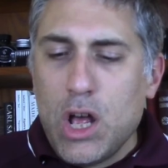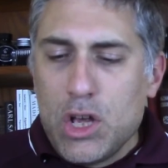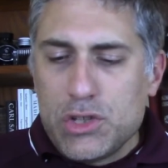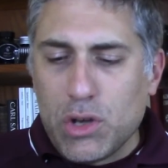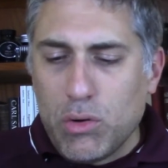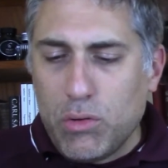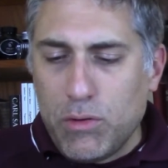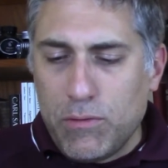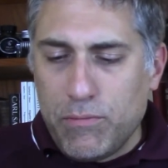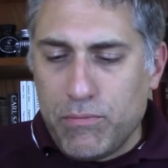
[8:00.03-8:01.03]
So,
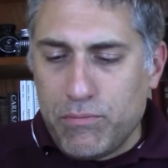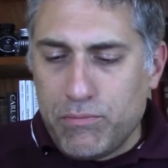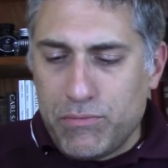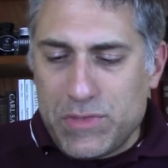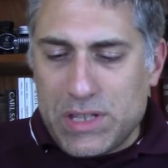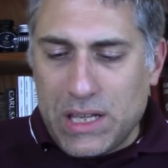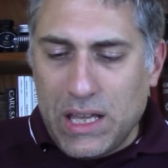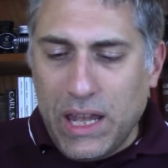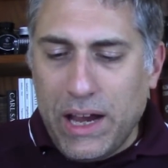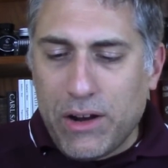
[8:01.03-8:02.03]

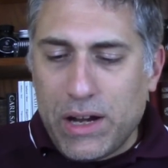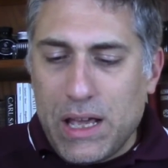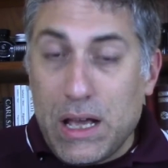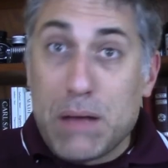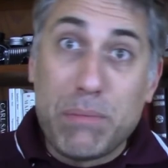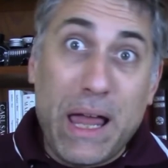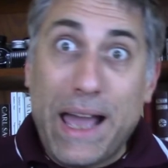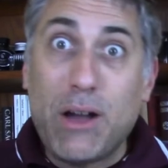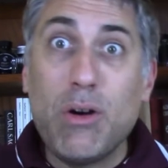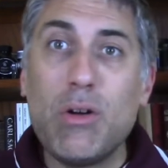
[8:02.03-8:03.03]
singularity,
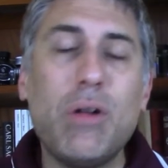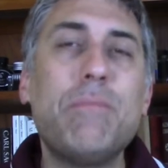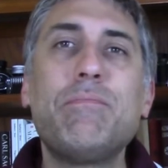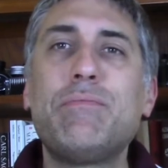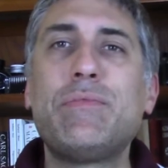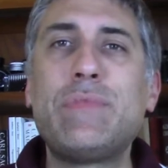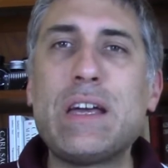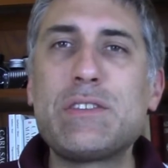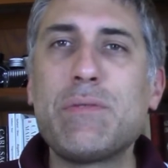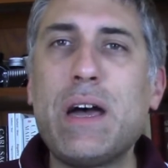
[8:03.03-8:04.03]
black hole.
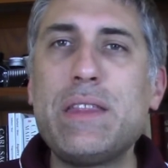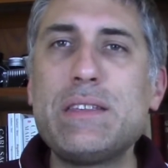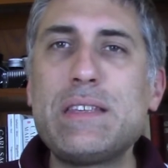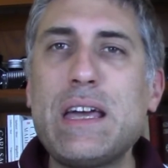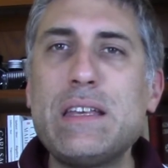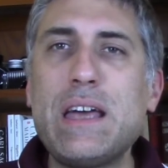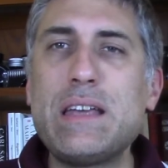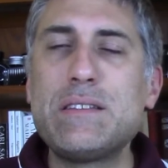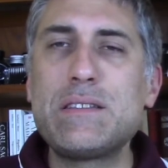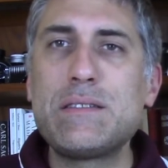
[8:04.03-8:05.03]
That's why this ha-
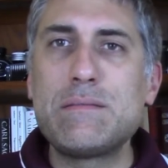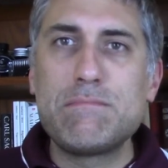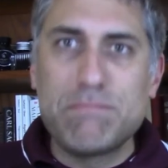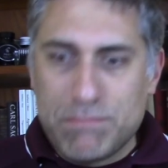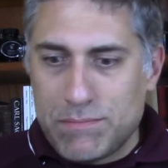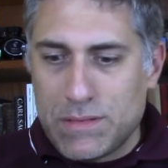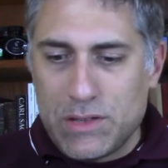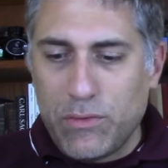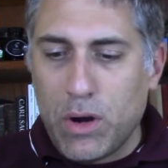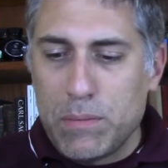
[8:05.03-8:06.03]
has
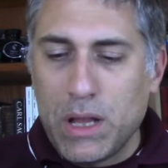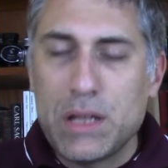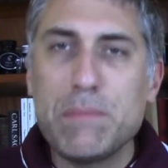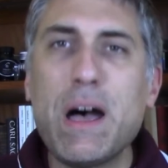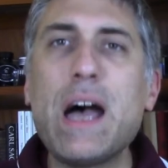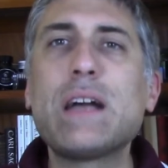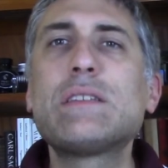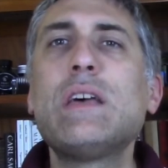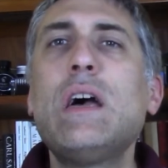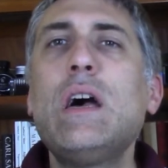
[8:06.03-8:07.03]
this formula on the
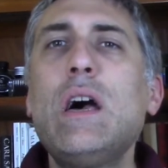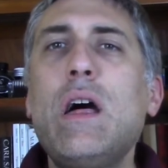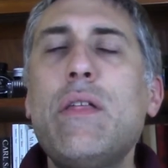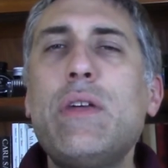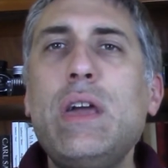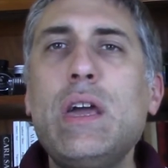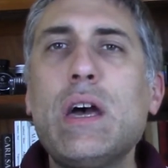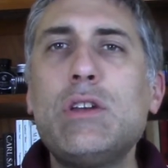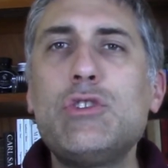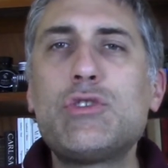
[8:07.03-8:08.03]
box. The
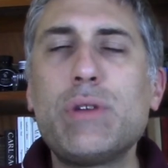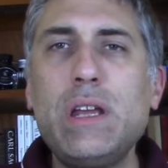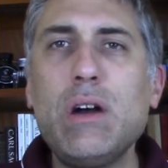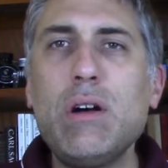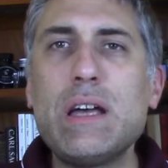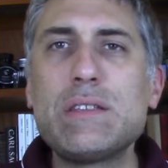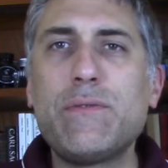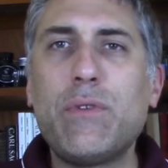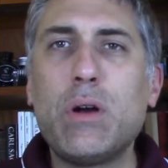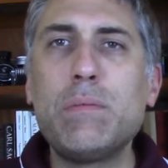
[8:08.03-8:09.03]
uh, neutrino has a
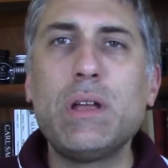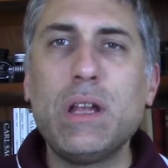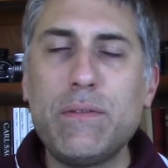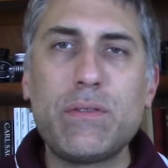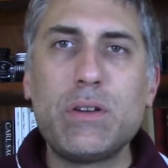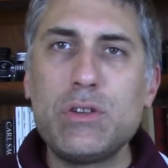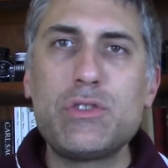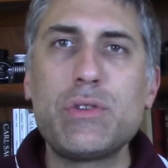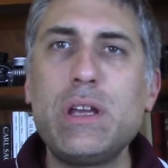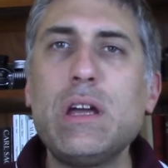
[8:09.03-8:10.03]
formula for
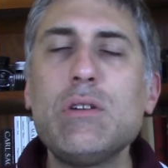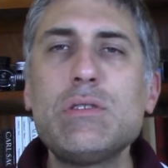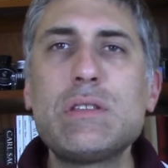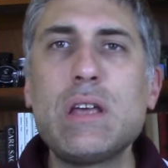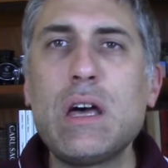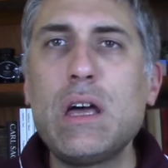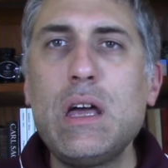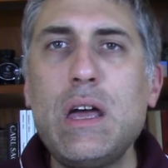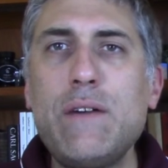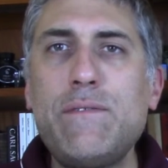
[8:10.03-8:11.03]
neutrinos. The
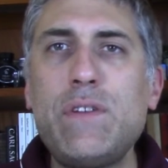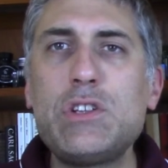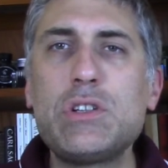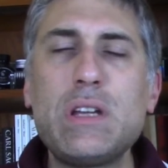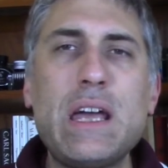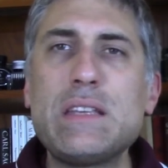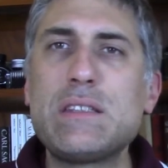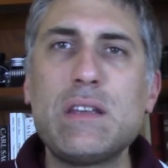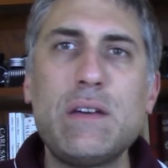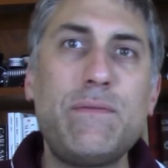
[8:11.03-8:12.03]
fission has
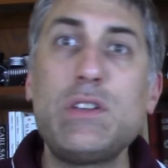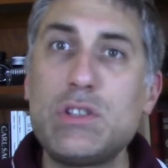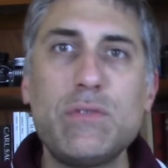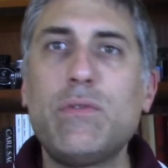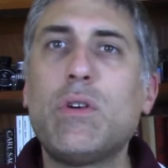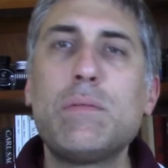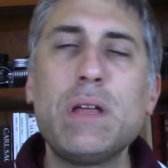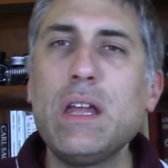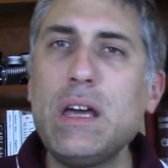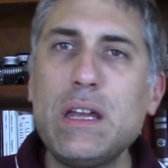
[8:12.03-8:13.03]
the fission
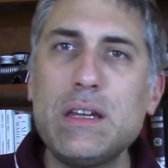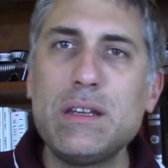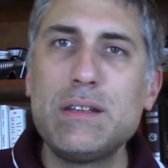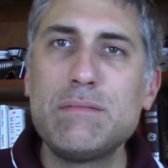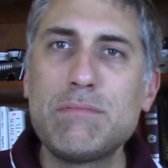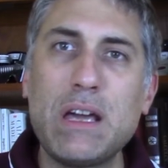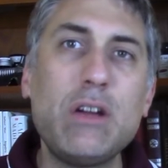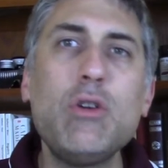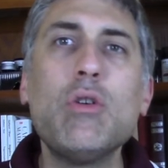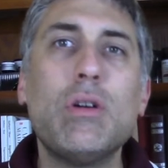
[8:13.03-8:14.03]
formula, and kind of
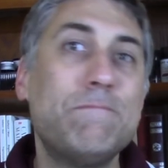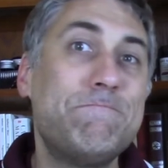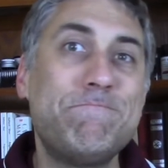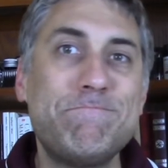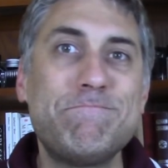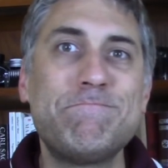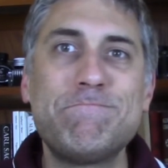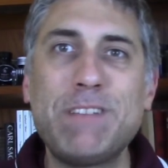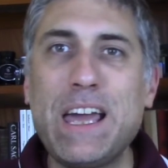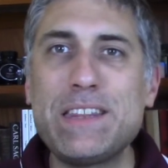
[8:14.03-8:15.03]
cool.
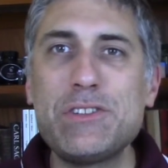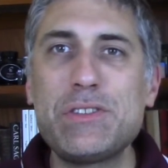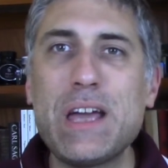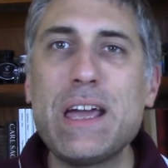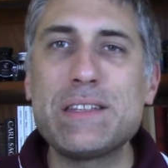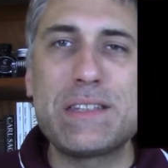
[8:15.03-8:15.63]
They got their science